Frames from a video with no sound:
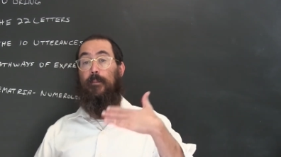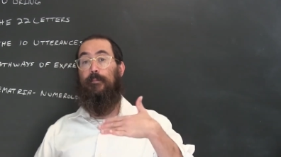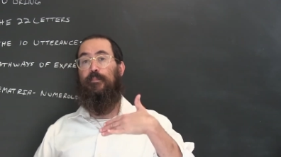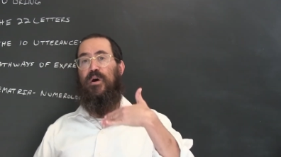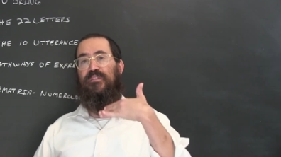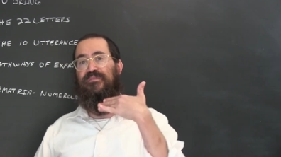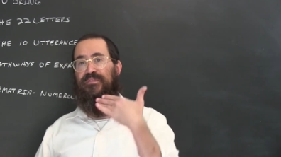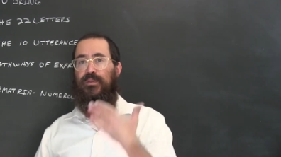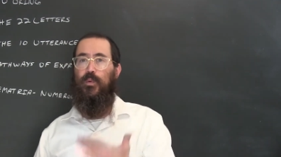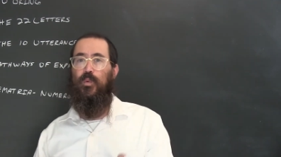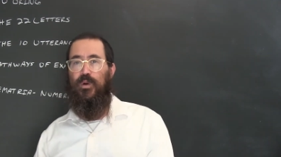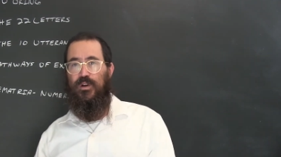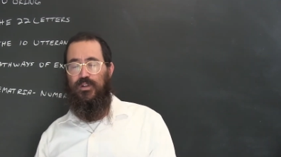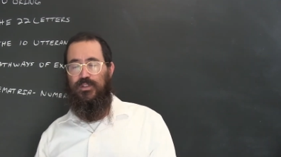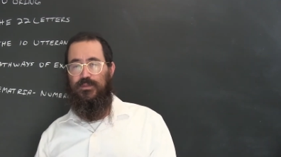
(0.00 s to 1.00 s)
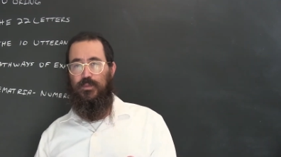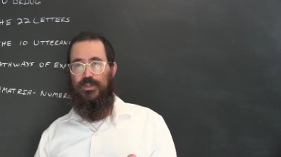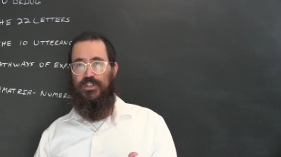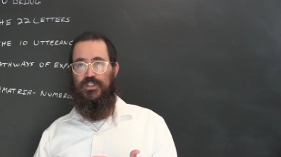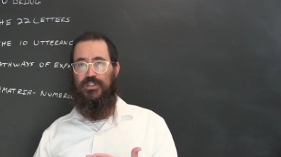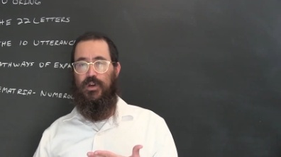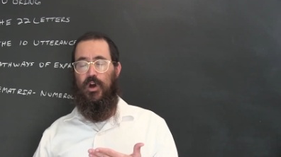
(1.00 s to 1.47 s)
above the world,
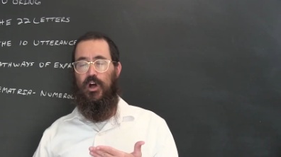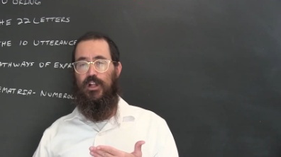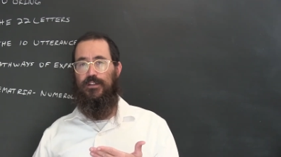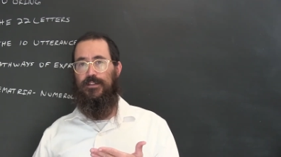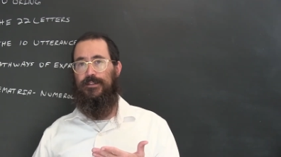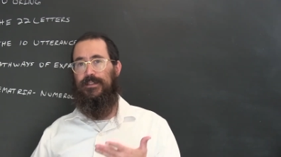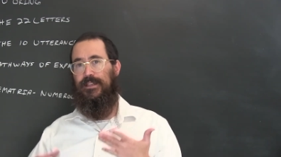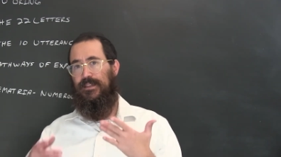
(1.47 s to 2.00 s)
which is called,